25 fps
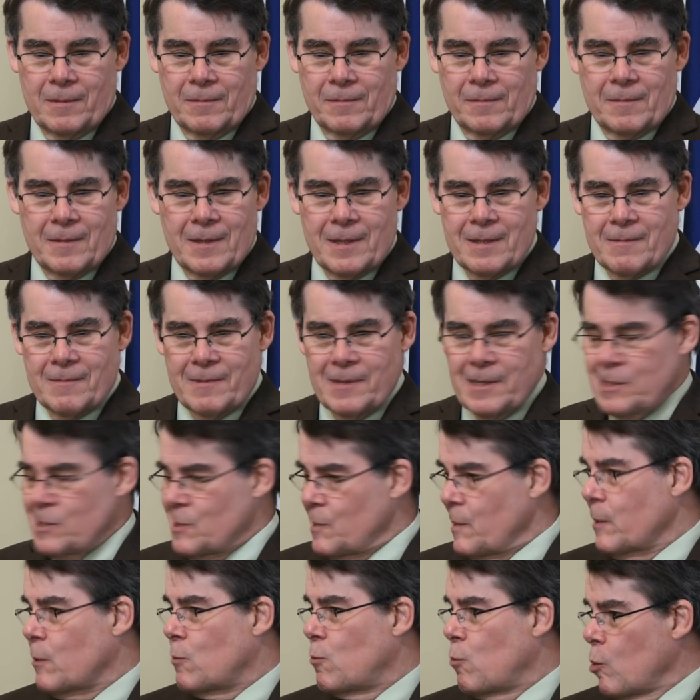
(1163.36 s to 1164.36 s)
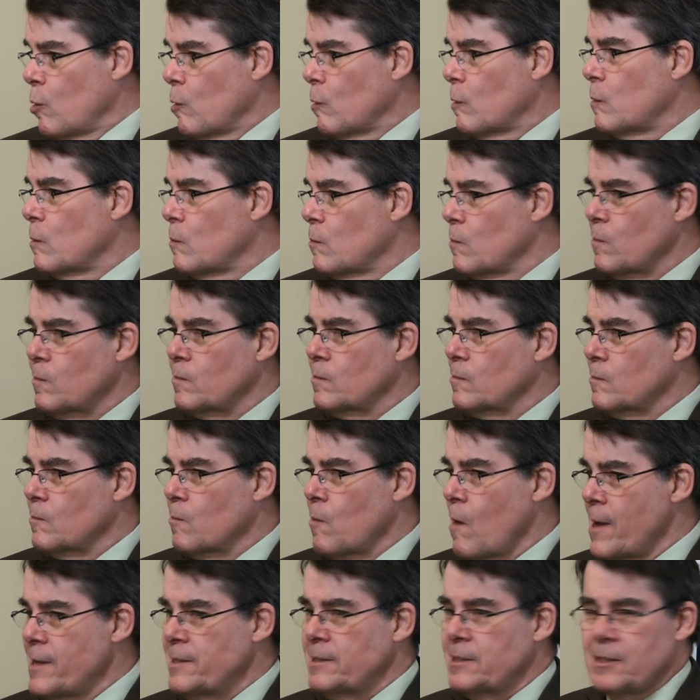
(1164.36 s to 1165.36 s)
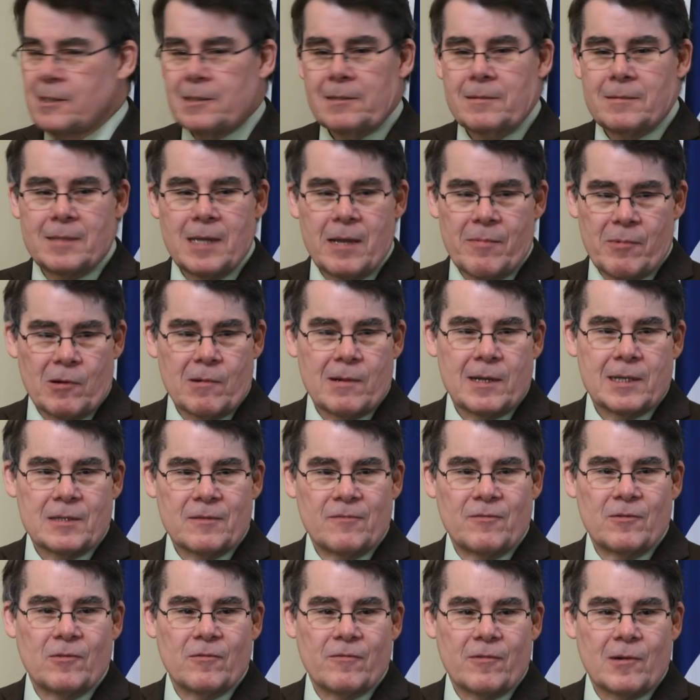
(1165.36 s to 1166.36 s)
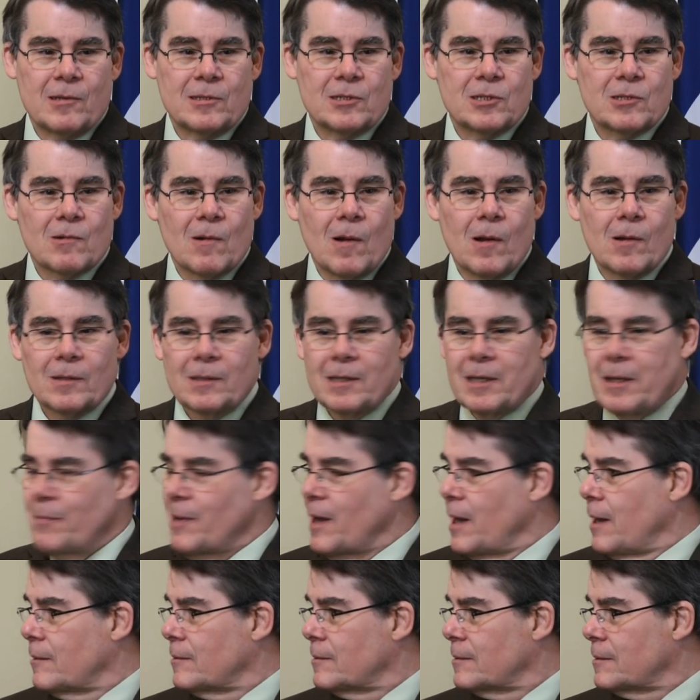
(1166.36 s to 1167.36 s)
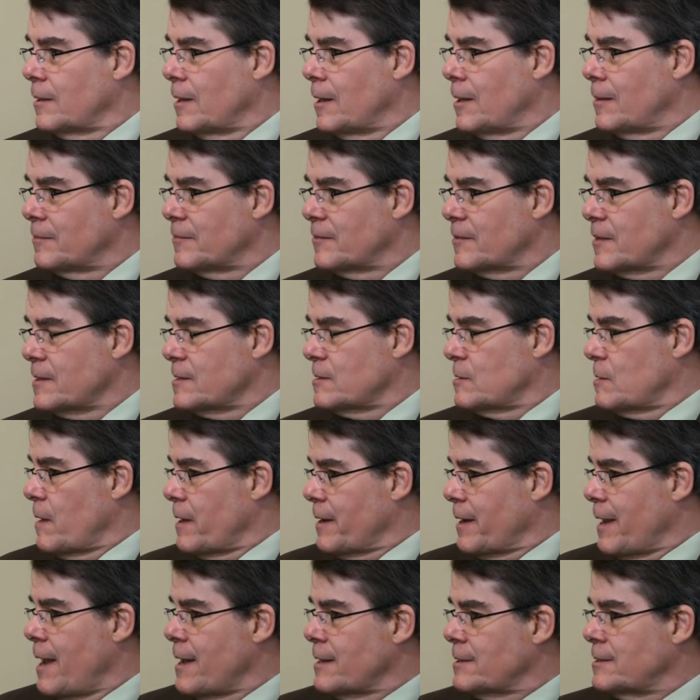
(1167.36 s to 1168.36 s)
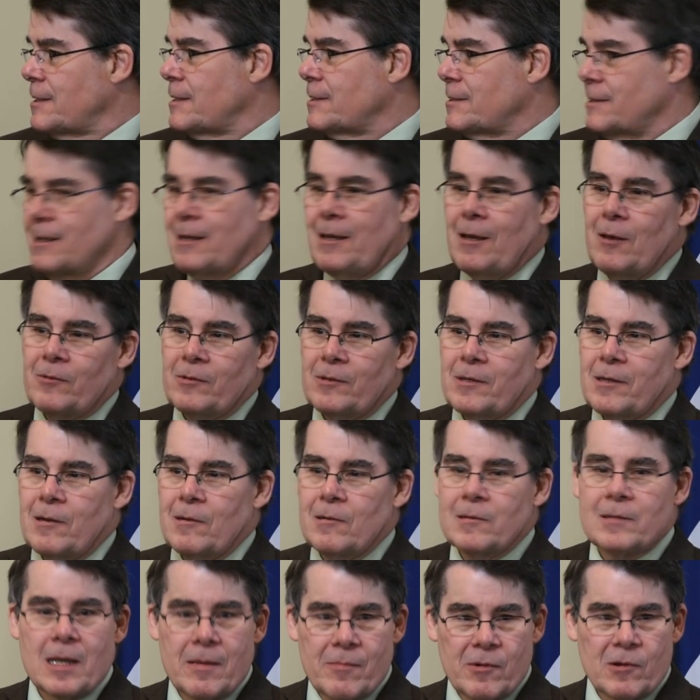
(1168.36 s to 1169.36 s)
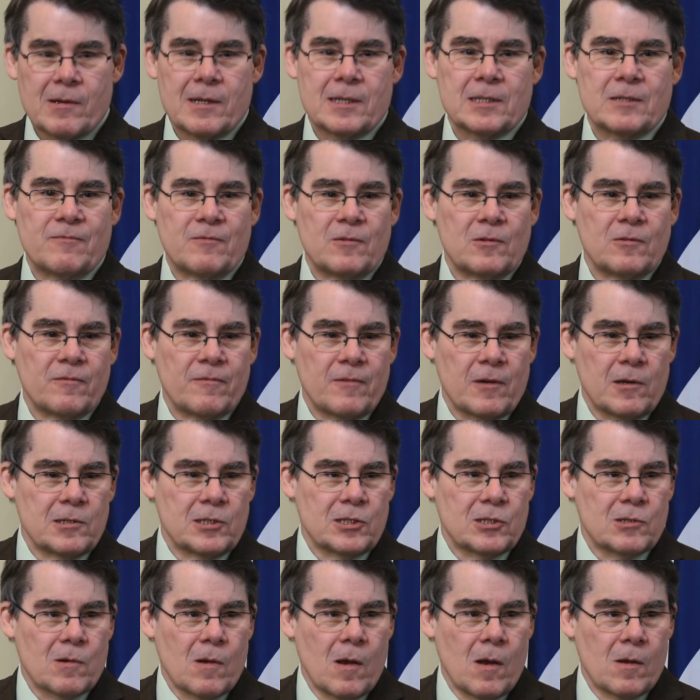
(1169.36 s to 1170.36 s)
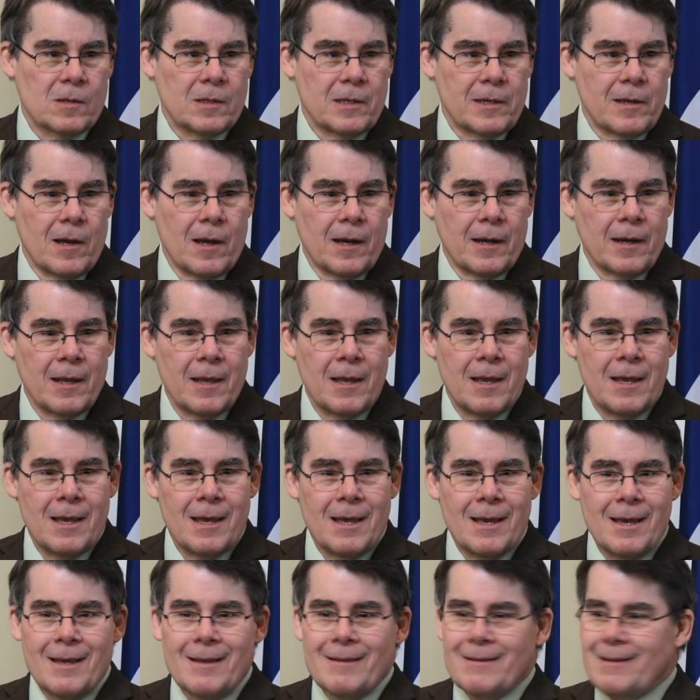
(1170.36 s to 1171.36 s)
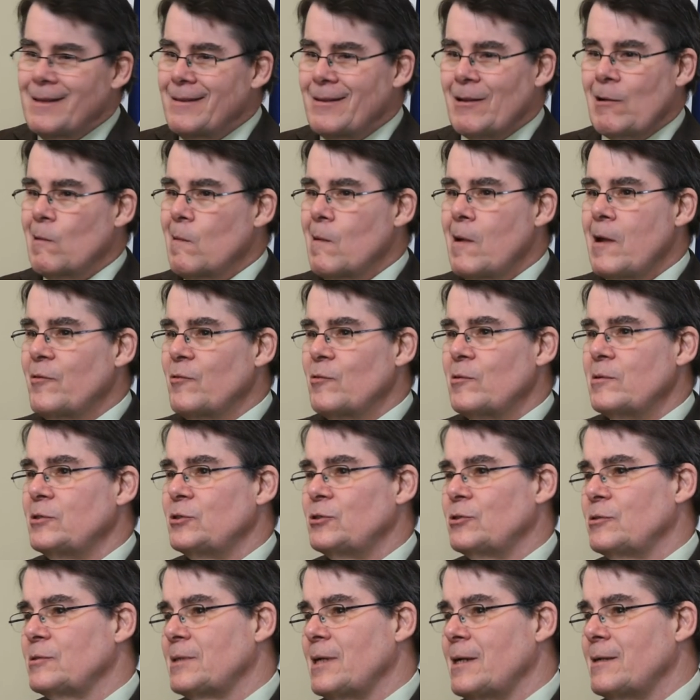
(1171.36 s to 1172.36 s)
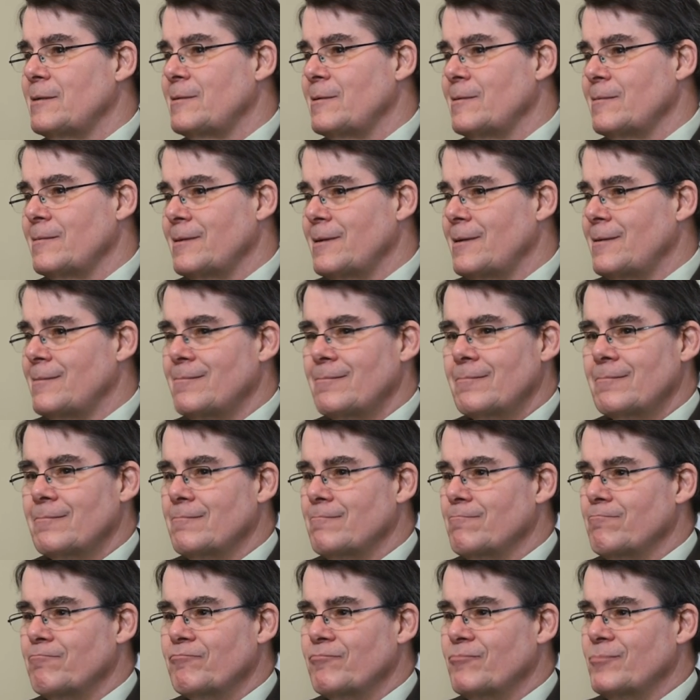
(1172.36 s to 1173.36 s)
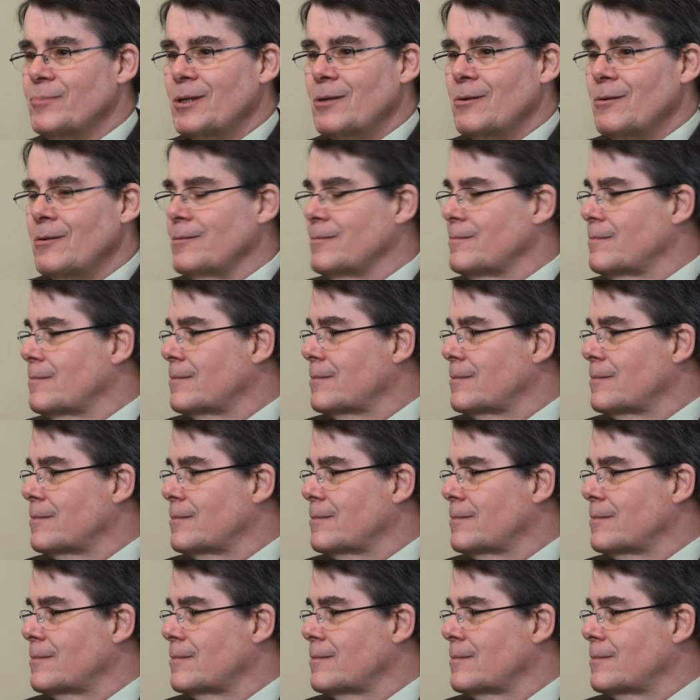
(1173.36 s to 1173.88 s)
things like worker rights, Democrats feel very strongly about. Things like access to health care, Democrats feel very strongly on. And there are other issues out here that are